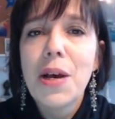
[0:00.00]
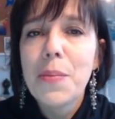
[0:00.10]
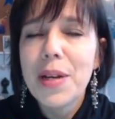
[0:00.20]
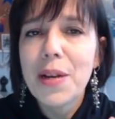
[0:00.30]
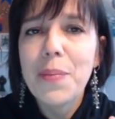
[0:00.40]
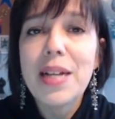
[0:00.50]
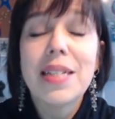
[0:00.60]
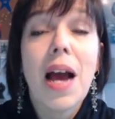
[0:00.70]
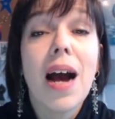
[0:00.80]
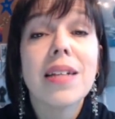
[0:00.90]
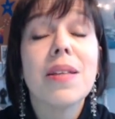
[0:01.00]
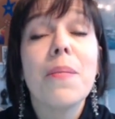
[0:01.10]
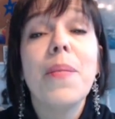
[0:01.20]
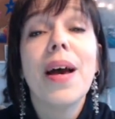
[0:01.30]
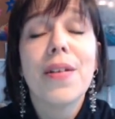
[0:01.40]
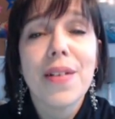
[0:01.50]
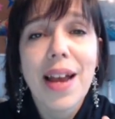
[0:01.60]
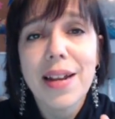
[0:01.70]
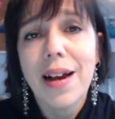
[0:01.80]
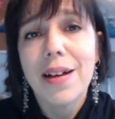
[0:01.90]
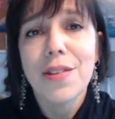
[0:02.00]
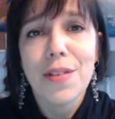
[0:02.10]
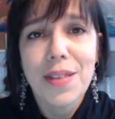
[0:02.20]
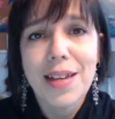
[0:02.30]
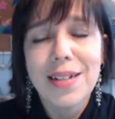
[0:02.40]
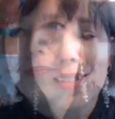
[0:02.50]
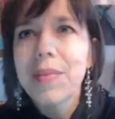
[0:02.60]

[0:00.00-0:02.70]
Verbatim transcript: but it makes us better at other things.